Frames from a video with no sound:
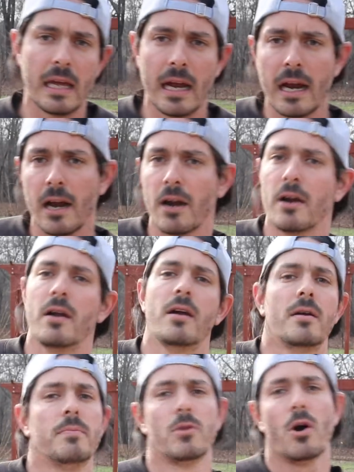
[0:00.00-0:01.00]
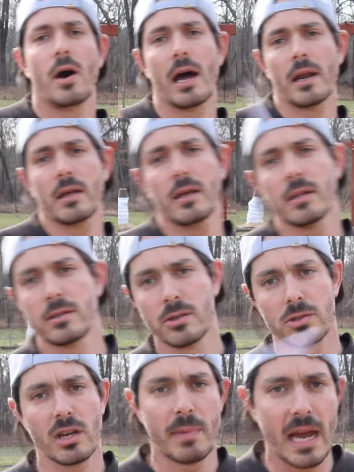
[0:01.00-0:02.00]
there, know how to
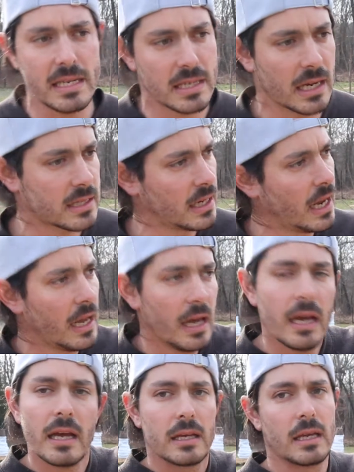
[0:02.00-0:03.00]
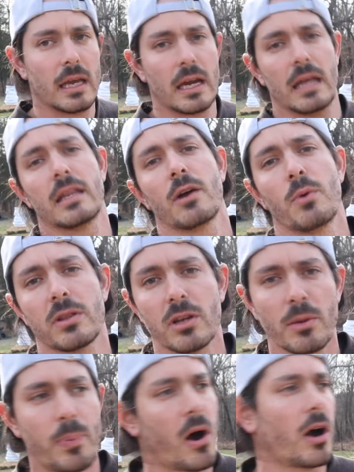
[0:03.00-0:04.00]
do some basics, get in there with
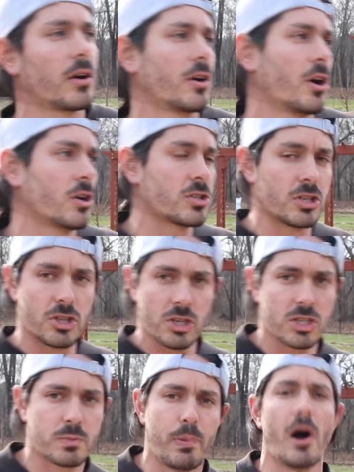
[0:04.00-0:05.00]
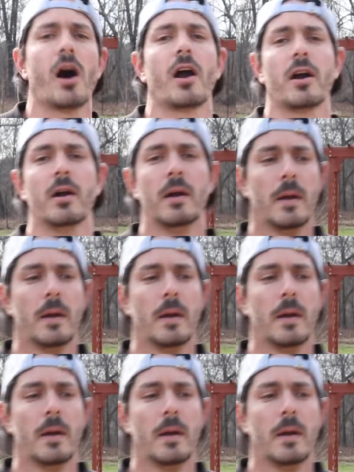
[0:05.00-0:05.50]
their partners and just spar.